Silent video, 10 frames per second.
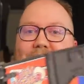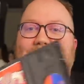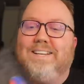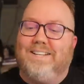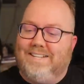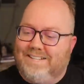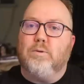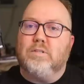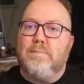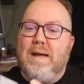as
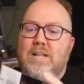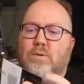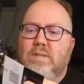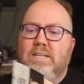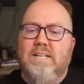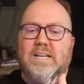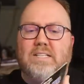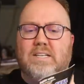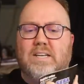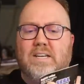well as the manual and the
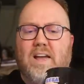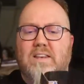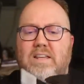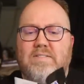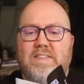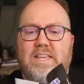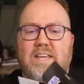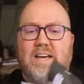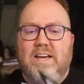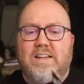disc, and even
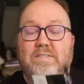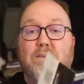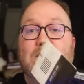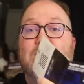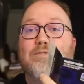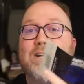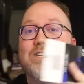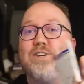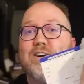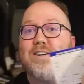the uh, even the
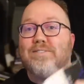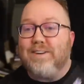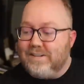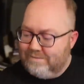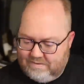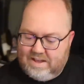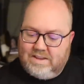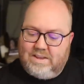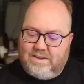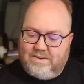registration card. Fun. Well, you